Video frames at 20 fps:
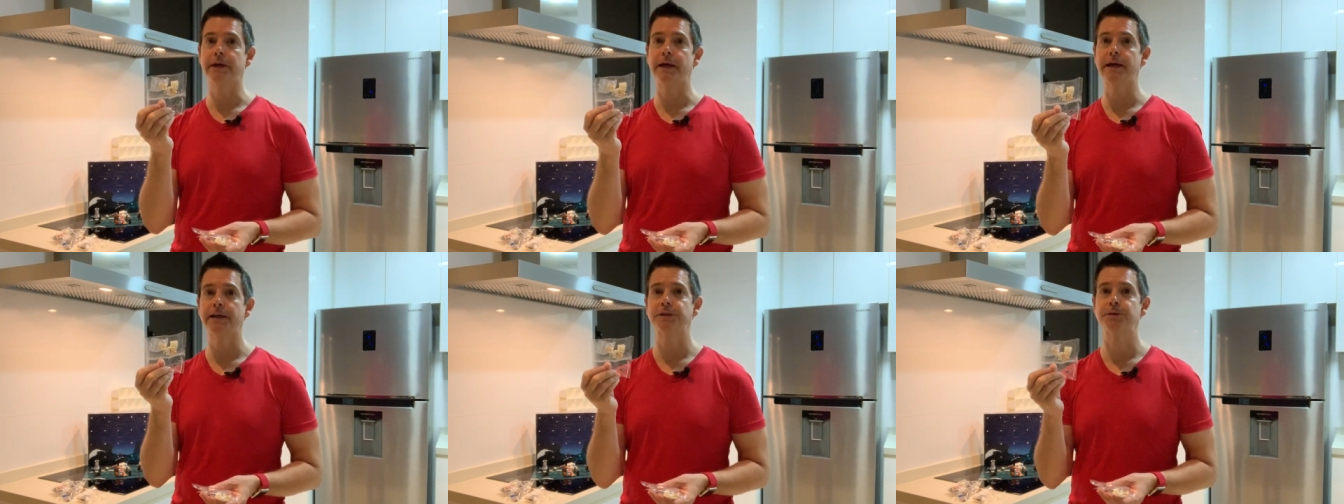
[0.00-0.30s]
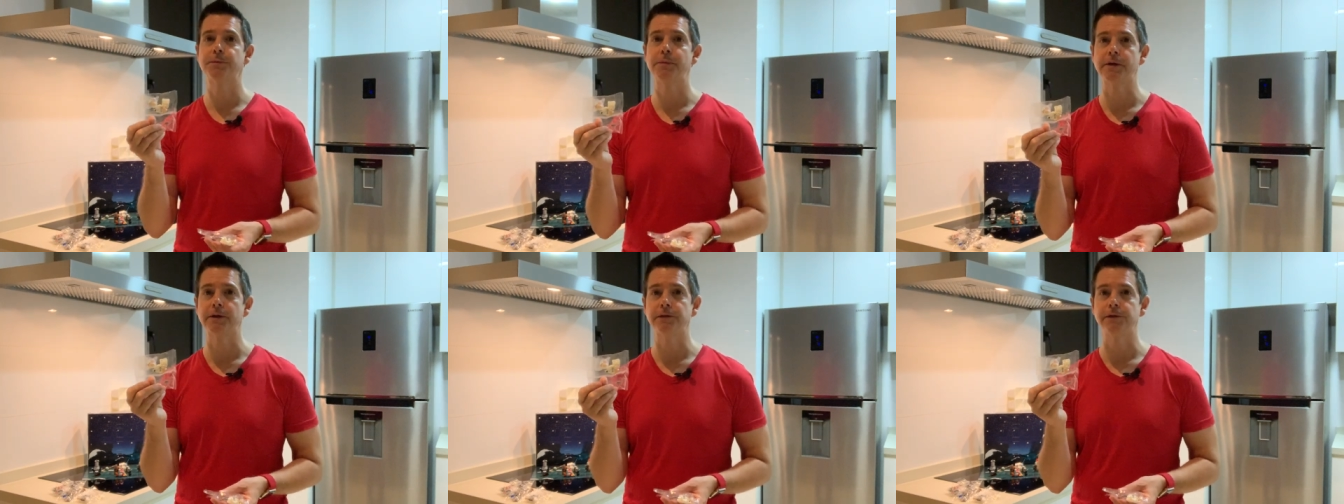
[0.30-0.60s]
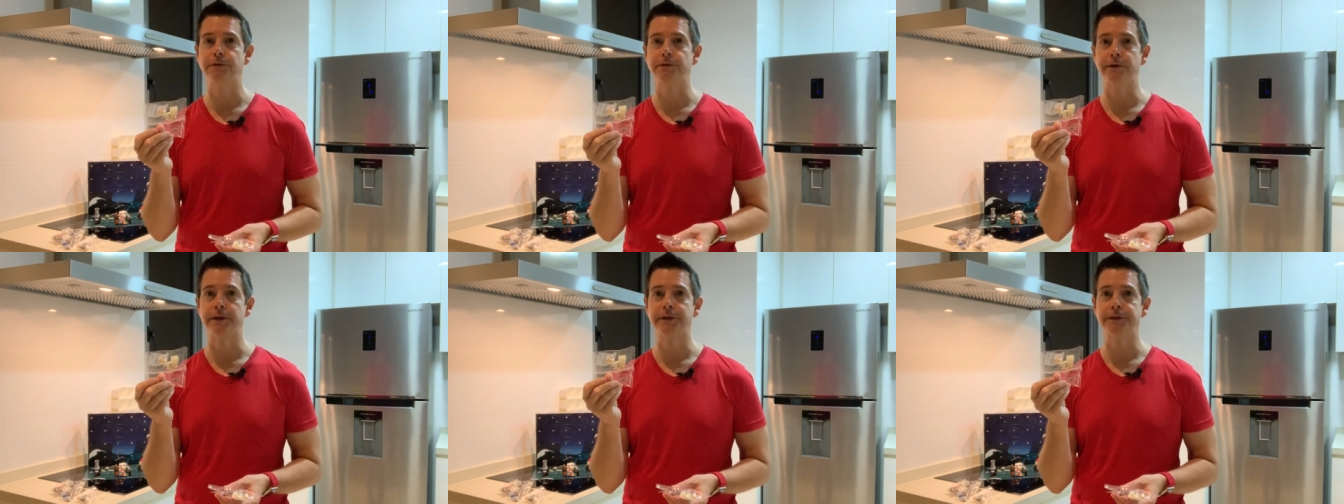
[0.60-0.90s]
aspect
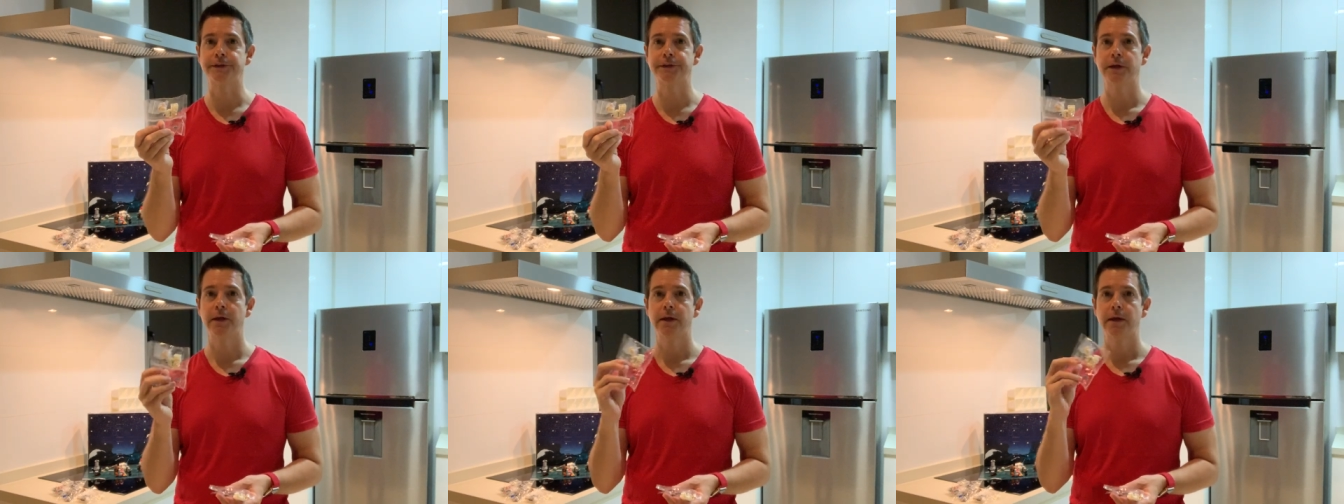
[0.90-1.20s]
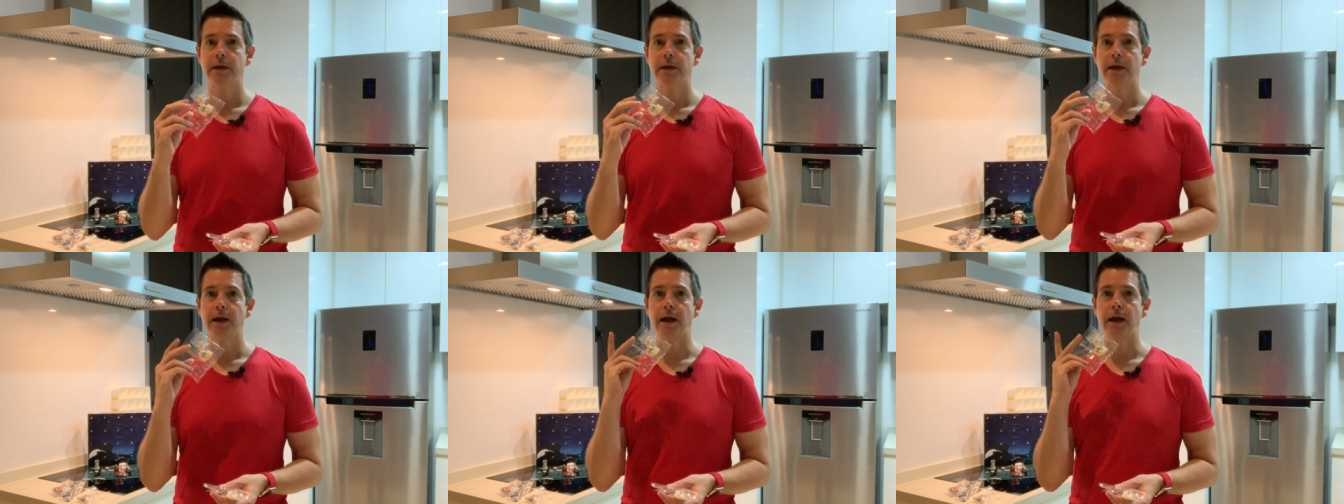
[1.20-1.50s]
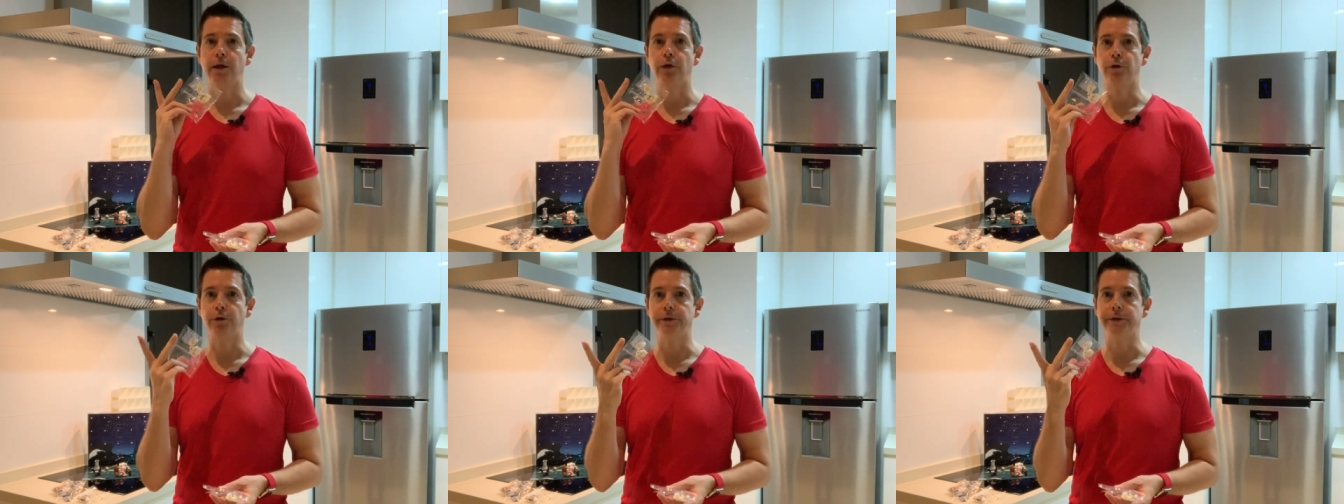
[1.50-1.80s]
of this,
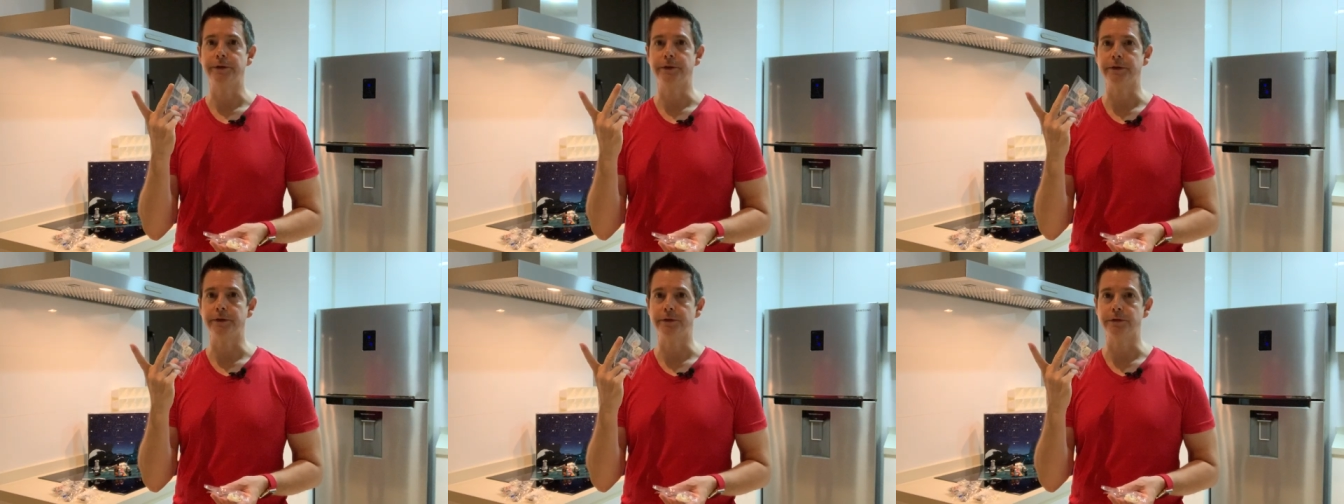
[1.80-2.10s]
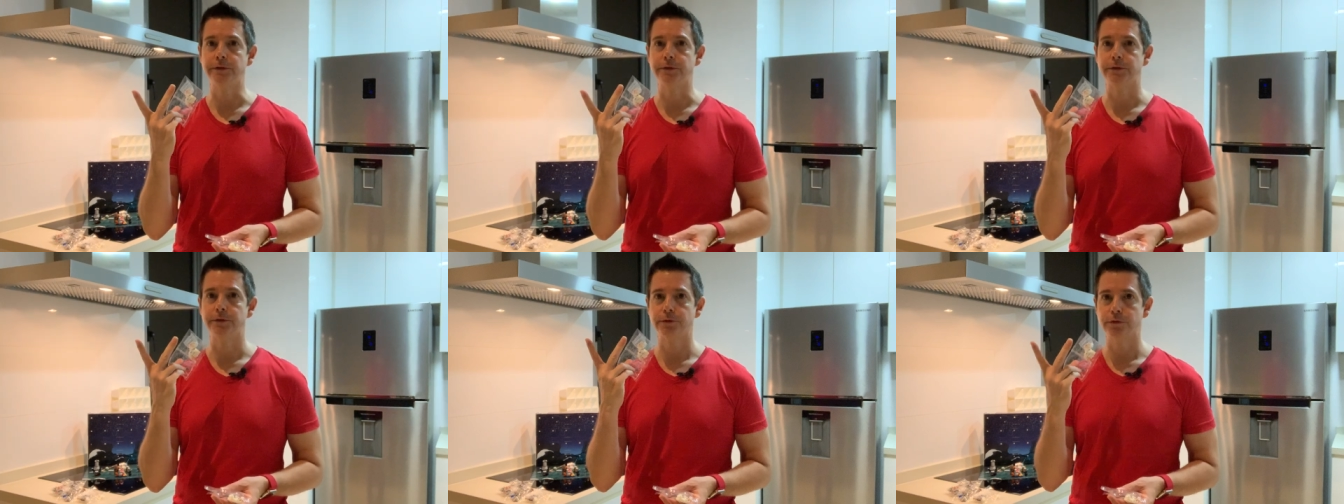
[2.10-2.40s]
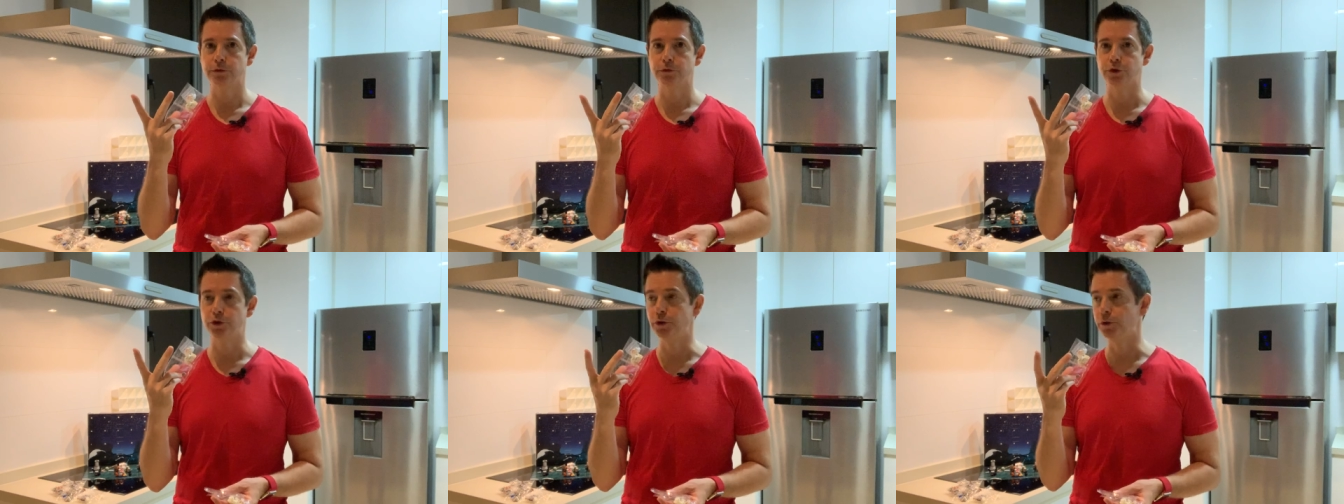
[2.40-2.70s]
I only need
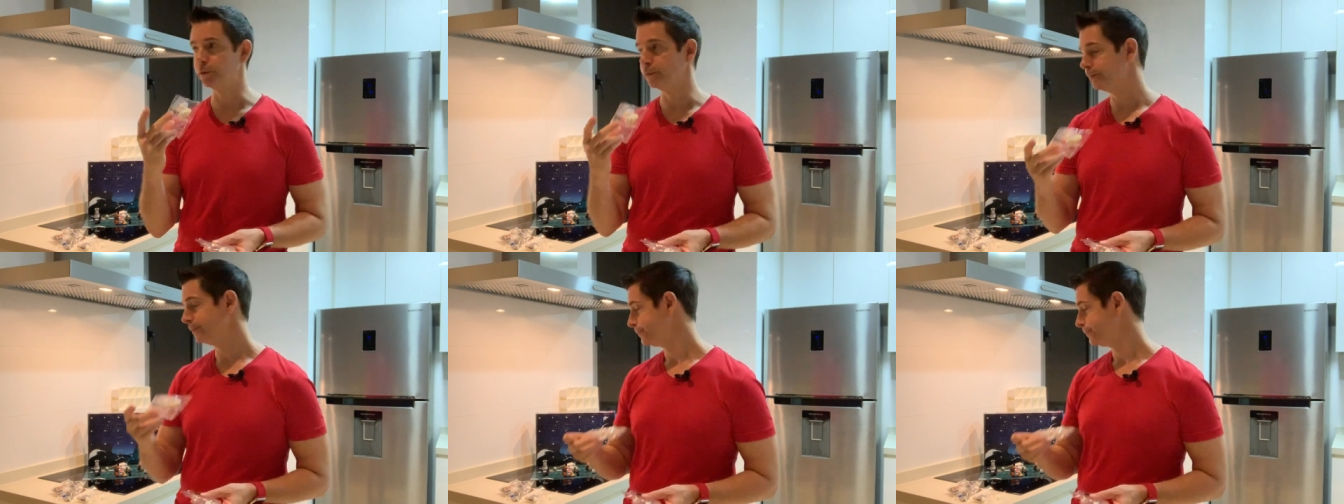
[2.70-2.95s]
two.